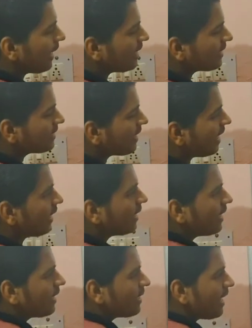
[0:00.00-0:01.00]
k
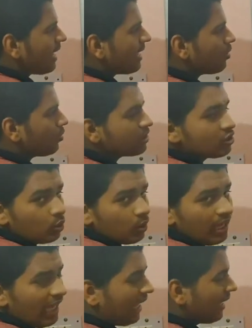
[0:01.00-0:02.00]
equals to
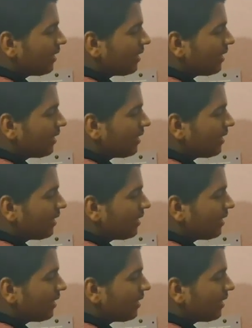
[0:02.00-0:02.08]
a,